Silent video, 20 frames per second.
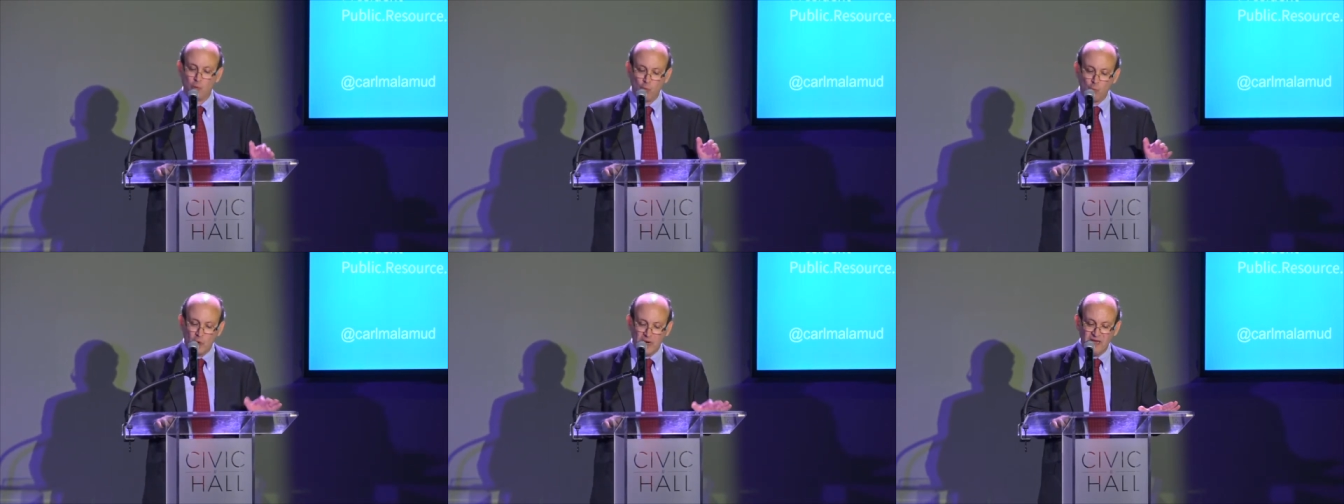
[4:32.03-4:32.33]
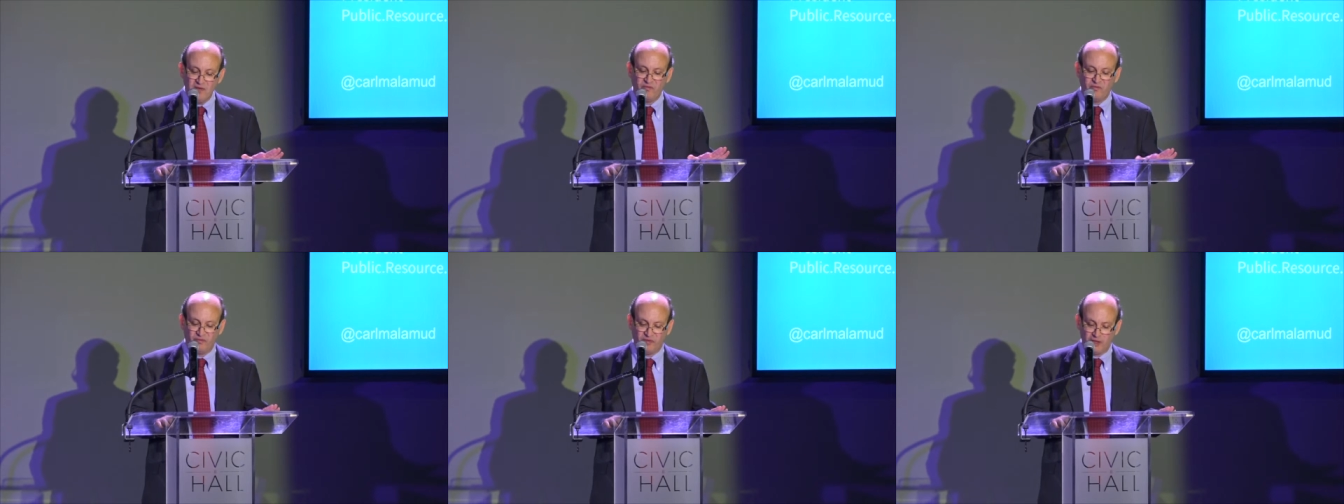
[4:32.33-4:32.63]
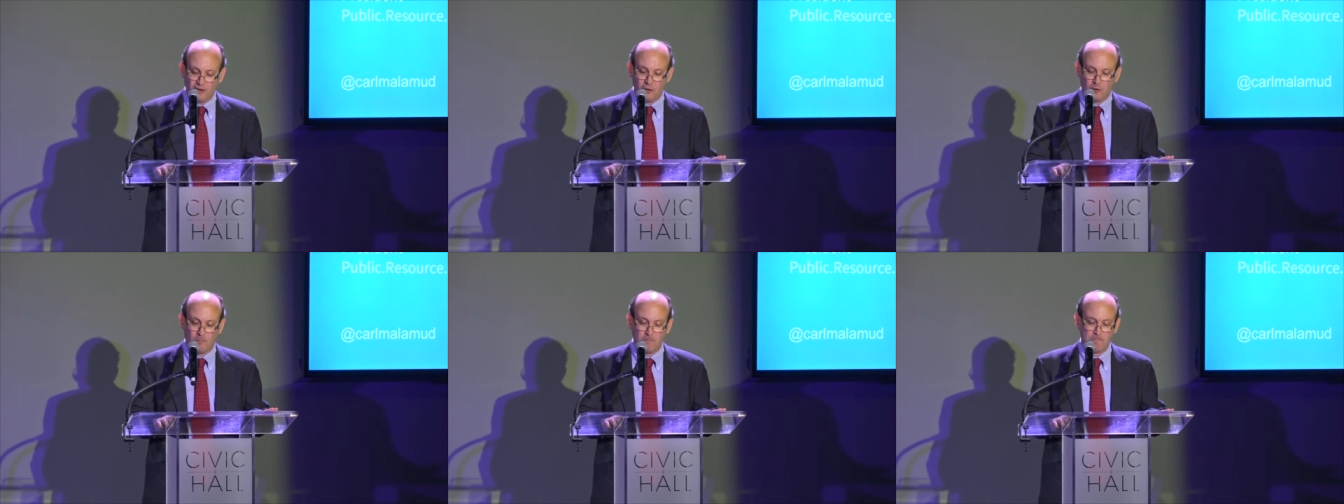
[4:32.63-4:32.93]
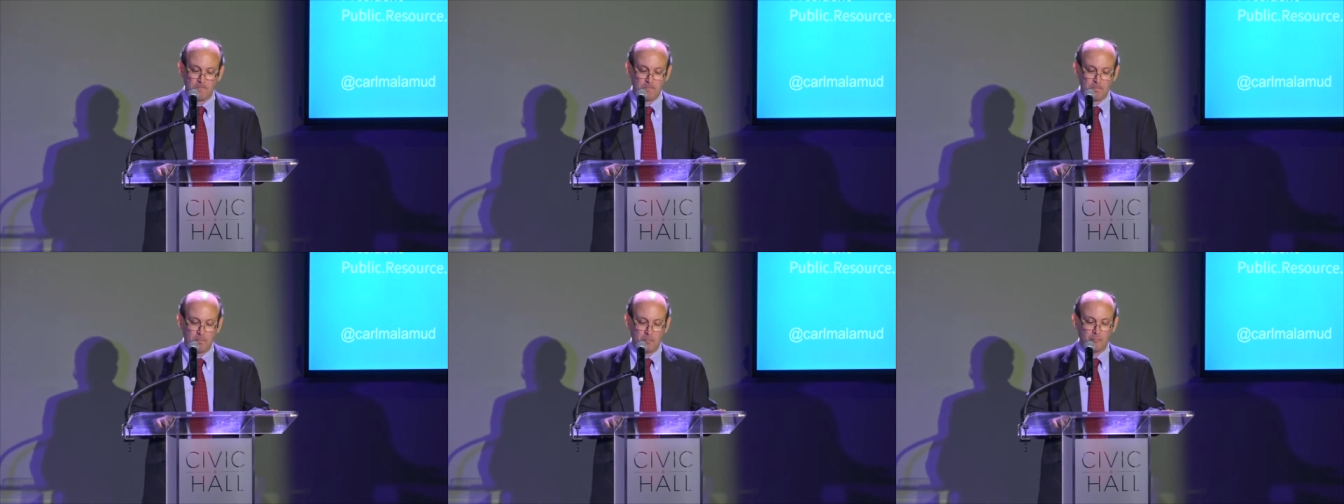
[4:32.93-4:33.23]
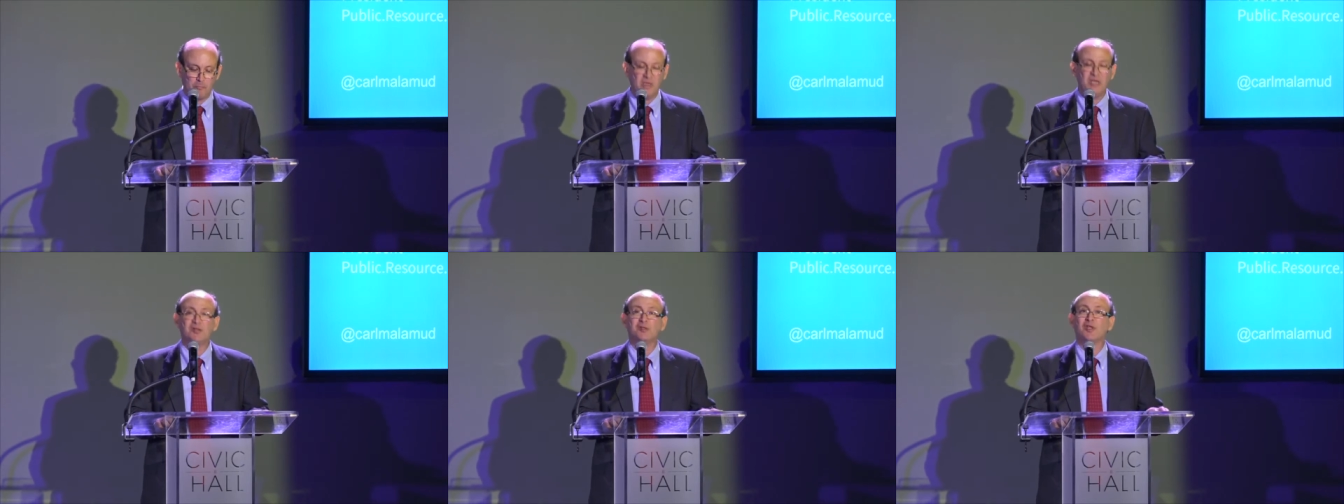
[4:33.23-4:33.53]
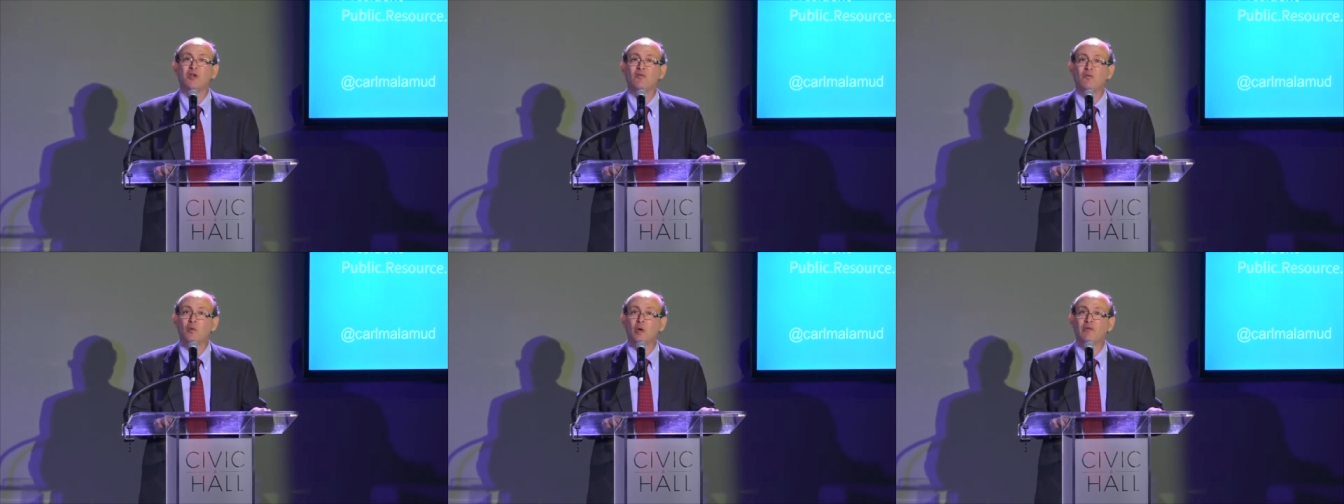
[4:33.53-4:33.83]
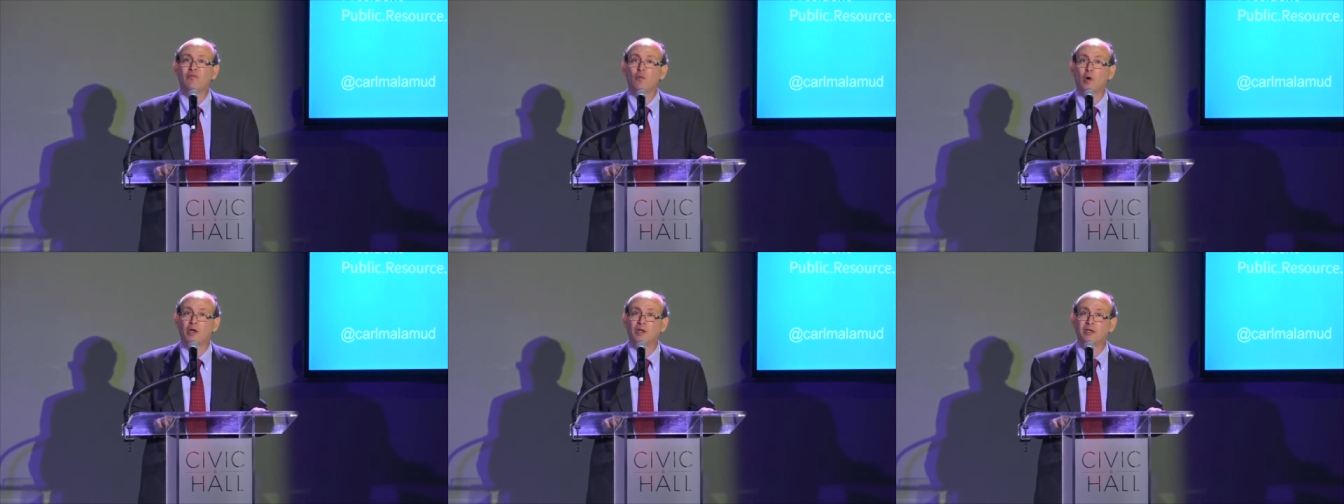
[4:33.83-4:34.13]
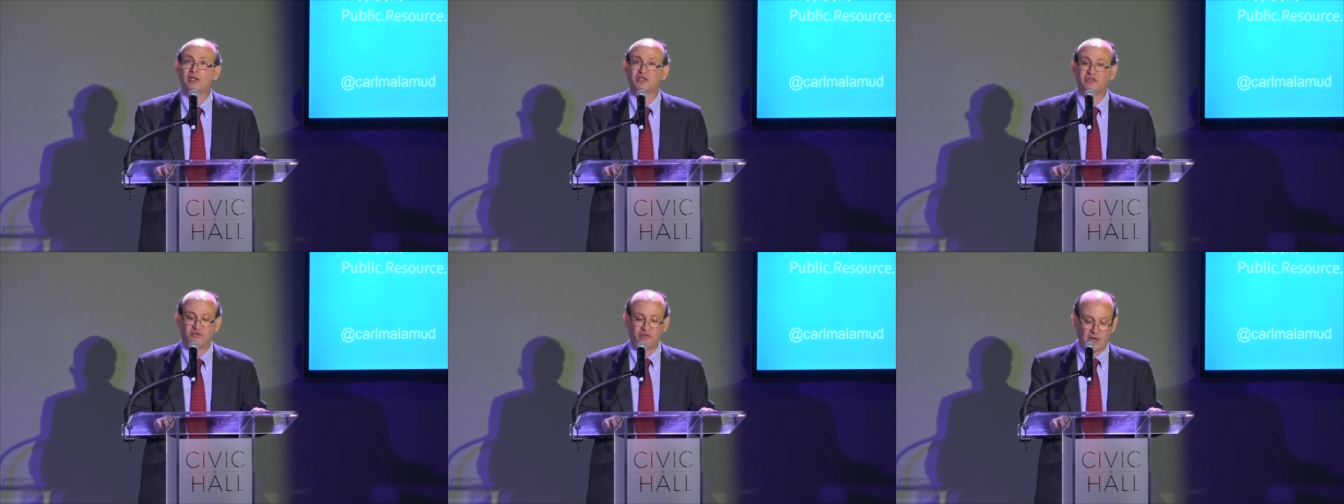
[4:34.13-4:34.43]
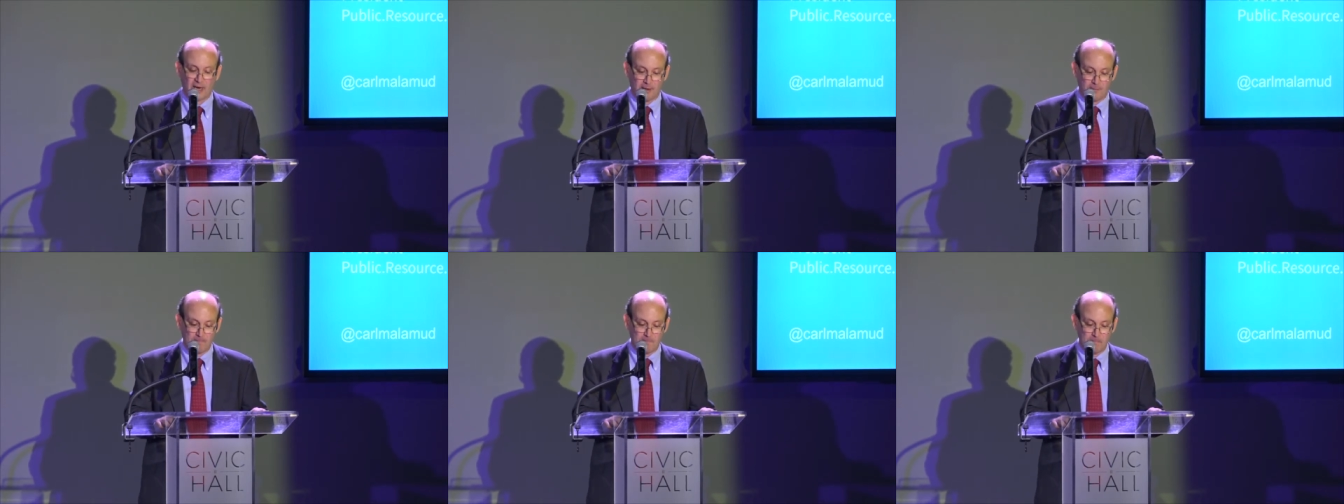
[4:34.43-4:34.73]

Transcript: we feel means that we've won this fight.